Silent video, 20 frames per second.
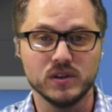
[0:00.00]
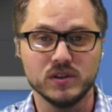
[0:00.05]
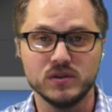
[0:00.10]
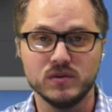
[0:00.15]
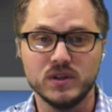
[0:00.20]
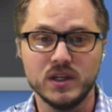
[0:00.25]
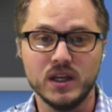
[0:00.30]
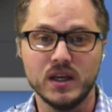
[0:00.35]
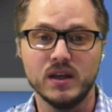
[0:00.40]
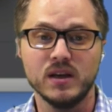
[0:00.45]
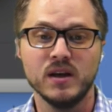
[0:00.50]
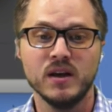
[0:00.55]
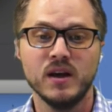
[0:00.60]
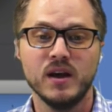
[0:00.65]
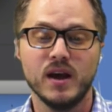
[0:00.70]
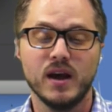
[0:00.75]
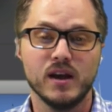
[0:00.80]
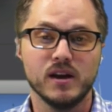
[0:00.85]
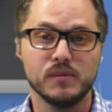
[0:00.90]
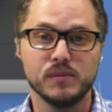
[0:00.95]
you need
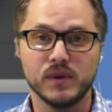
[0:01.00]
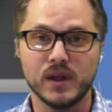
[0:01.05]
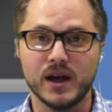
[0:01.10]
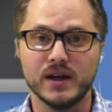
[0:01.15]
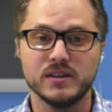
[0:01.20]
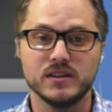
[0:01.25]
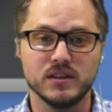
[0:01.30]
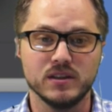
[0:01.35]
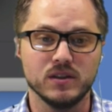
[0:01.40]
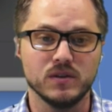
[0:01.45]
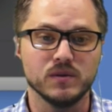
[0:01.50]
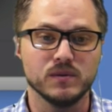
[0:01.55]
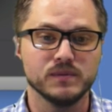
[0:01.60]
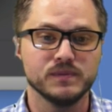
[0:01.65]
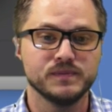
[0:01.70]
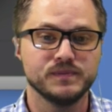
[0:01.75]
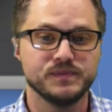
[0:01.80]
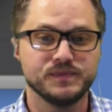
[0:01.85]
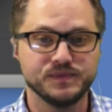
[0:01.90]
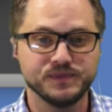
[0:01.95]
and apply to you.
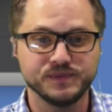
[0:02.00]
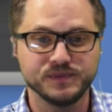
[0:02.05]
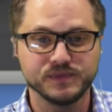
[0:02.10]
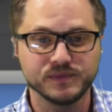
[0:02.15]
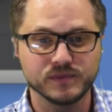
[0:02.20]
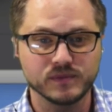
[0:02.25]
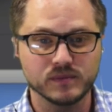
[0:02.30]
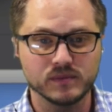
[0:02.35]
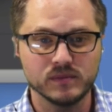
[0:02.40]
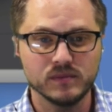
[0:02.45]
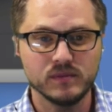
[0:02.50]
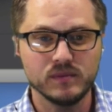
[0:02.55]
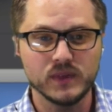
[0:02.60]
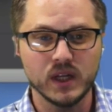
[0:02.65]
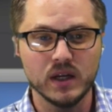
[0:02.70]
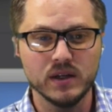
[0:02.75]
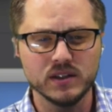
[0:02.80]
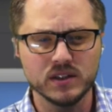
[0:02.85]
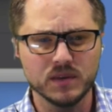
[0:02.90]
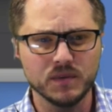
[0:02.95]

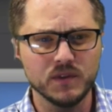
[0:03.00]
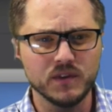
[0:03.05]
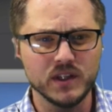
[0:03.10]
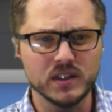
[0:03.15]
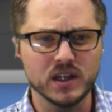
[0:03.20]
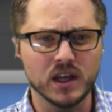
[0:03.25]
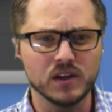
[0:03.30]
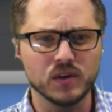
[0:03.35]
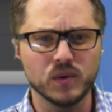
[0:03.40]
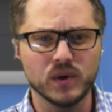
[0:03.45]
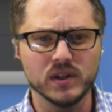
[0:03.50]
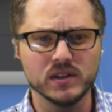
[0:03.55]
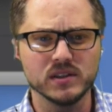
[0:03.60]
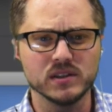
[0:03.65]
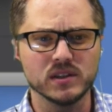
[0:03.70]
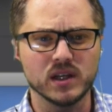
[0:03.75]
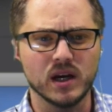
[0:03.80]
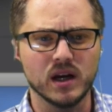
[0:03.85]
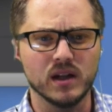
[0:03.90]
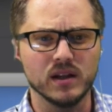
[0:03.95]
Some of these other
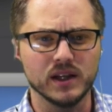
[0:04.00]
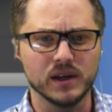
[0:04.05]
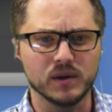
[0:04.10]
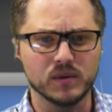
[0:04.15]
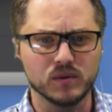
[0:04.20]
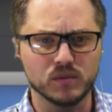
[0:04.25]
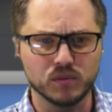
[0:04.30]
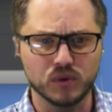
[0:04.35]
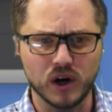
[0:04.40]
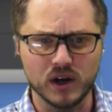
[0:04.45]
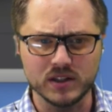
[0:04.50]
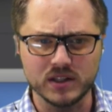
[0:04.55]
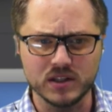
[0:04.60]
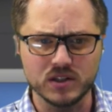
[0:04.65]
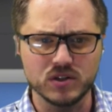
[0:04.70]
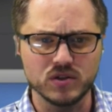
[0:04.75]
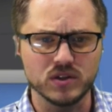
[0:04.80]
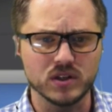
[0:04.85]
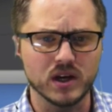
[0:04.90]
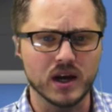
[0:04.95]
ones, like
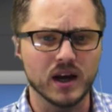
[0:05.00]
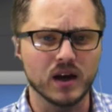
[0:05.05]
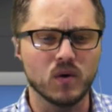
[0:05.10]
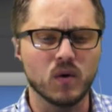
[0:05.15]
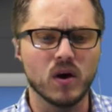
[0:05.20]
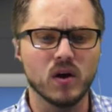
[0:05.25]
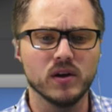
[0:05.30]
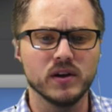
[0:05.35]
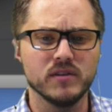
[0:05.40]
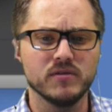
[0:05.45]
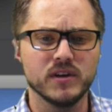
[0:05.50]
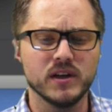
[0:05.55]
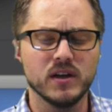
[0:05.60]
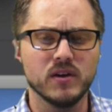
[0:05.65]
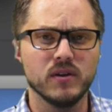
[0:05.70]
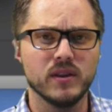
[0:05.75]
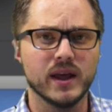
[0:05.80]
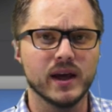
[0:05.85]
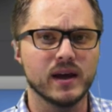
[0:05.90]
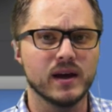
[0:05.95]
process using high quality
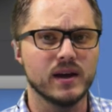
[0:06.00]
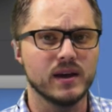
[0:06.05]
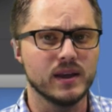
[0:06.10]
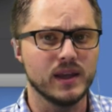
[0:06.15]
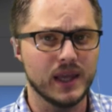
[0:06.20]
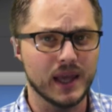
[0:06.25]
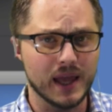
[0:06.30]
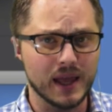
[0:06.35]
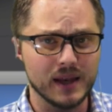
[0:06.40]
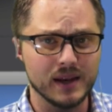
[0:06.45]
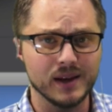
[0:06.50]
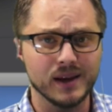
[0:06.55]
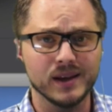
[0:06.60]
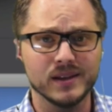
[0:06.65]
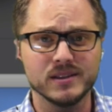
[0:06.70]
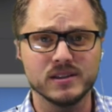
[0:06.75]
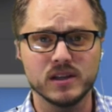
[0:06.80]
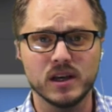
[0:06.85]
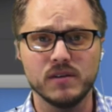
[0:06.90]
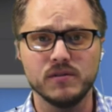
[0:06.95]
video, that again
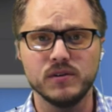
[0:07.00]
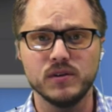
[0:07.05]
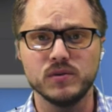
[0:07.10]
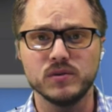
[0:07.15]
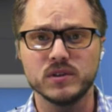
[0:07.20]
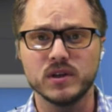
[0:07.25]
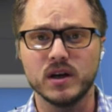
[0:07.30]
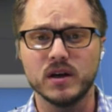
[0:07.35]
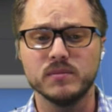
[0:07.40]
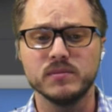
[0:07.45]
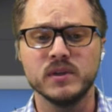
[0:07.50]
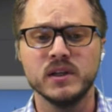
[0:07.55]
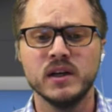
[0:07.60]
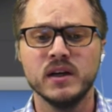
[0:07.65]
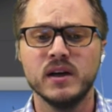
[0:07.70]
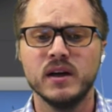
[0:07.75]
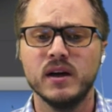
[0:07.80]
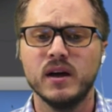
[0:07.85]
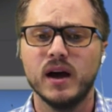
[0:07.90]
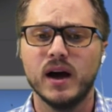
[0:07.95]
can save you some.
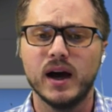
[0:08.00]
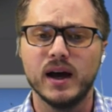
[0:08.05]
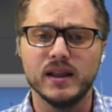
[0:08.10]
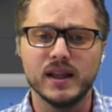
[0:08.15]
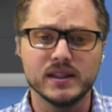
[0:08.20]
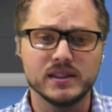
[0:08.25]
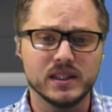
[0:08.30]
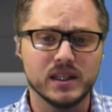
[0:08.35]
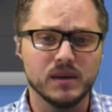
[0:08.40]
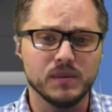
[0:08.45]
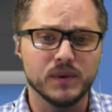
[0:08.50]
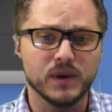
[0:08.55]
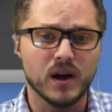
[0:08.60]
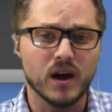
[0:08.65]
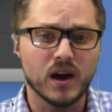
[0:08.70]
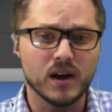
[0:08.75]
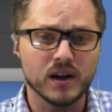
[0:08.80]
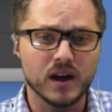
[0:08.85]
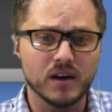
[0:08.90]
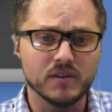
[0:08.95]
I like to keep it
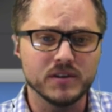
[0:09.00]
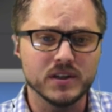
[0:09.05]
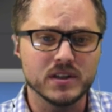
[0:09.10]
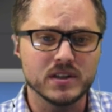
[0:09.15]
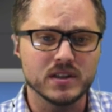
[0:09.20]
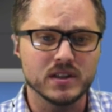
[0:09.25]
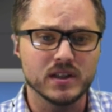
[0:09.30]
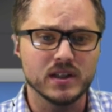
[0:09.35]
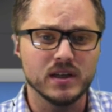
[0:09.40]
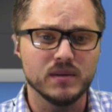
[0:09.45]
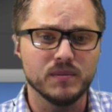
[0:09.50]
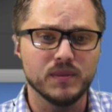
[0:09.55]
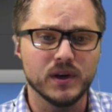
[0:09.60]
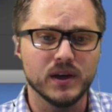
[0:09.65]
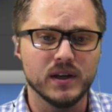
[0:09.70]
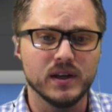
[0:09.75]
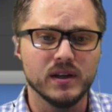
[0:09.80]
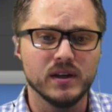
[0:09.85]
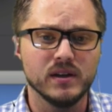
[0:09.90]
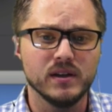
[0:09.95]
on, obviously,
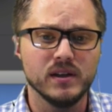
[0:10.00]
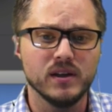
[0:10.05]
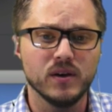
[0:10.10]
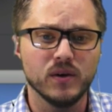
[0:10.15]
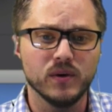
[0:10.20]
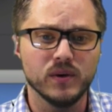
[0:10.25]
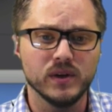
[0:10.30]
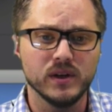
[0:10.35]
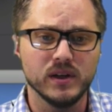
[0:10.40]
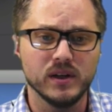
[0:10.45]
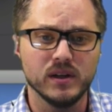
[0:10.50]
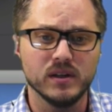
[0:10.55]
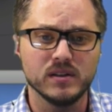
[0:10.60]
but it